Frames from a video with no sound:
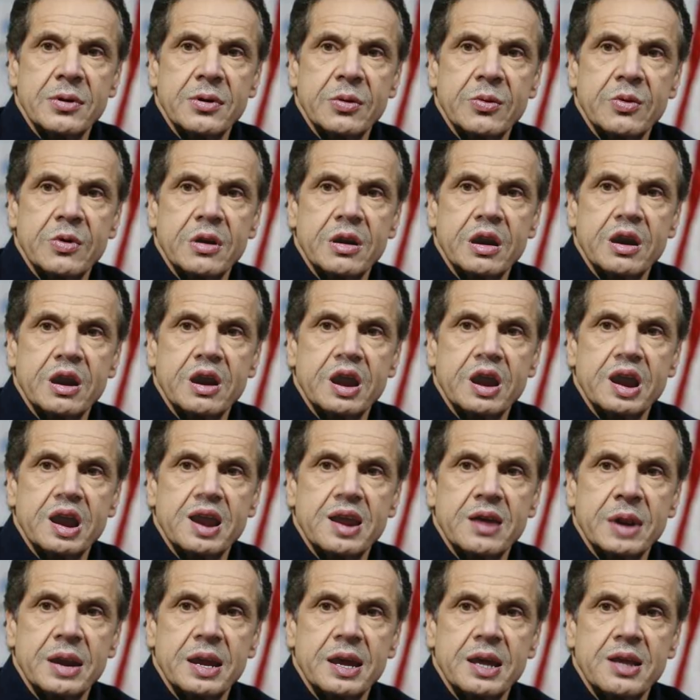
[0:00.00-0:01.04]
Why
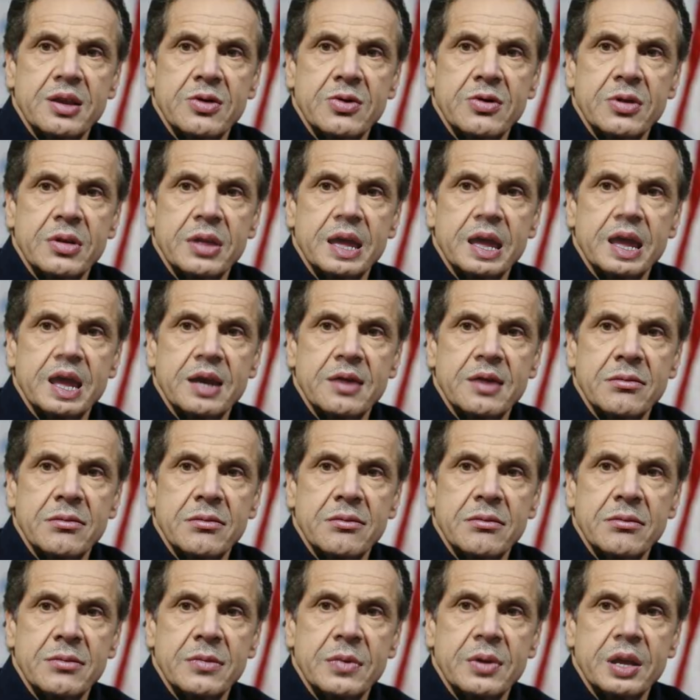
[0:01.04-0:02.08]
would I do that?
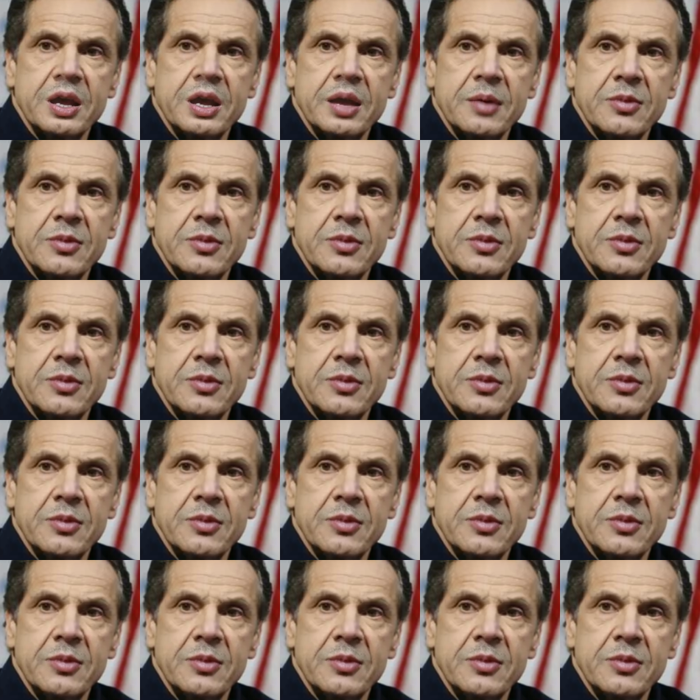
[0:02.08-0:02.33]
I'm